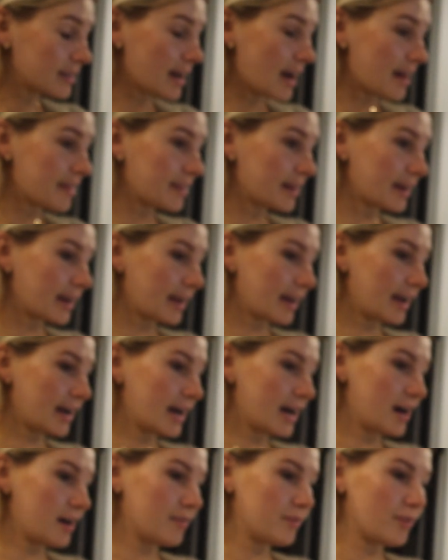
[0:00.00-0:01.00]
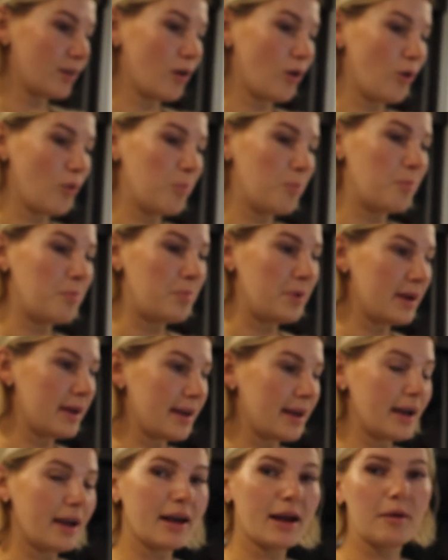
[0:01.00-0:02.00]
And then I have a
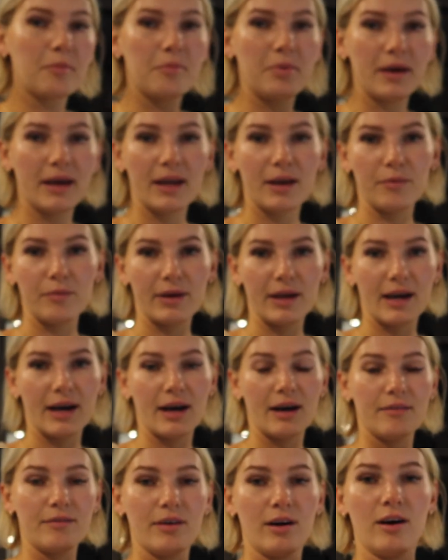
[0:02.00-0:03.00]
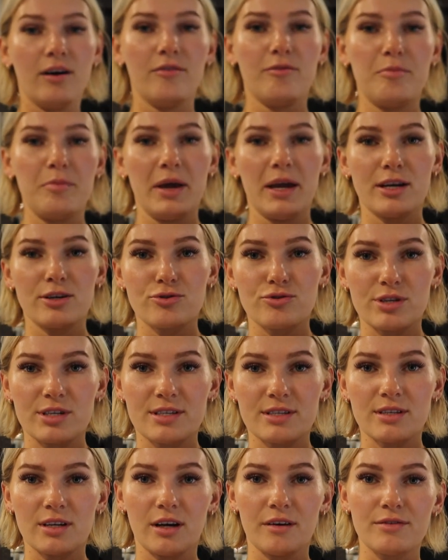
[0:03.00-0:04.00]
big bin we have of pantry
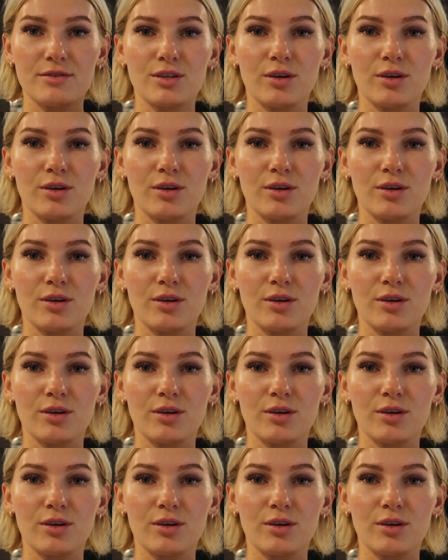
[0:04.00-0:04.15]
stuff.